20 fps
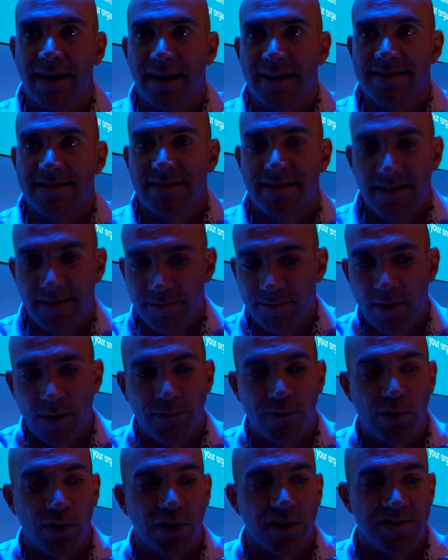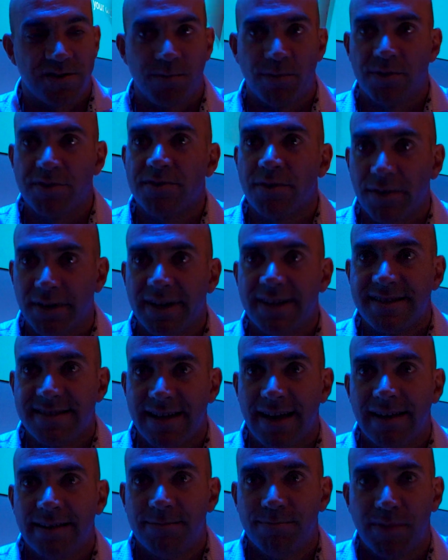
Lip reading: as a few customers already said,